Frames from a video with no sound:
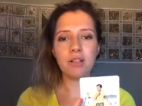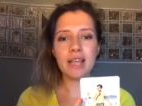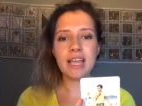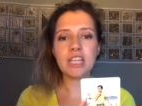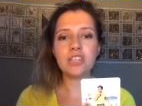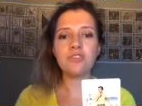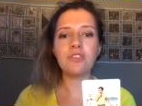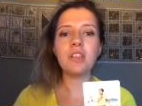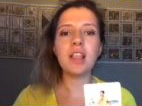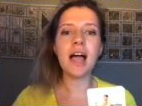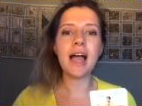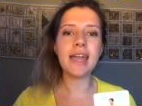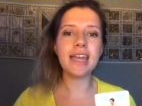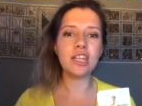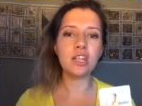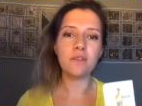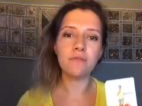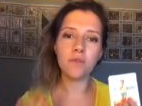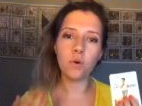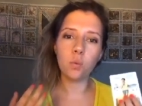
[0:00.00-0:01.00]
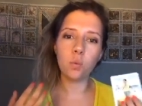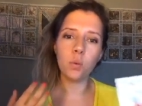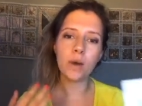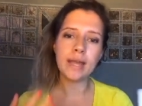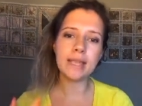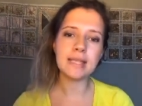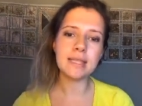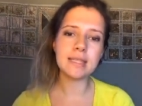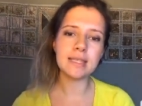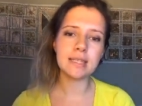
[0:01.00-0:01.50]
It's relying on the
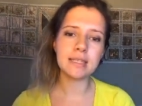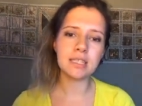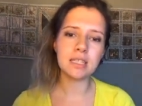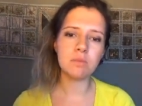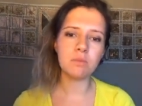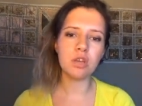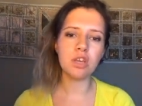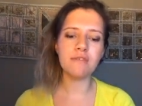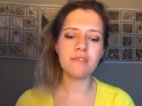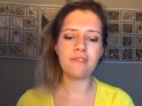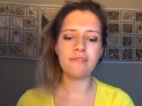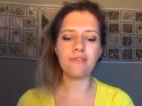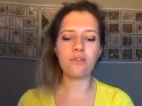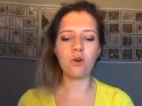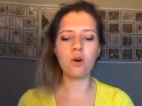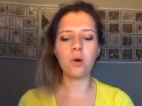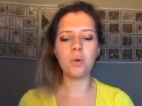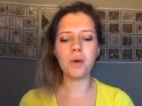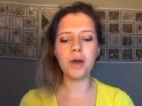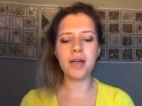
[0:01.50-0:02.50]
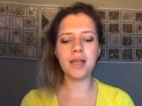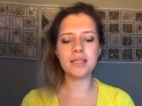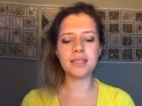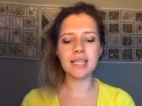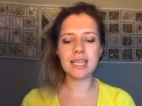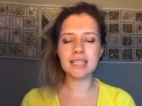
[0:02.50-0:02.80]
wind to move it forwards.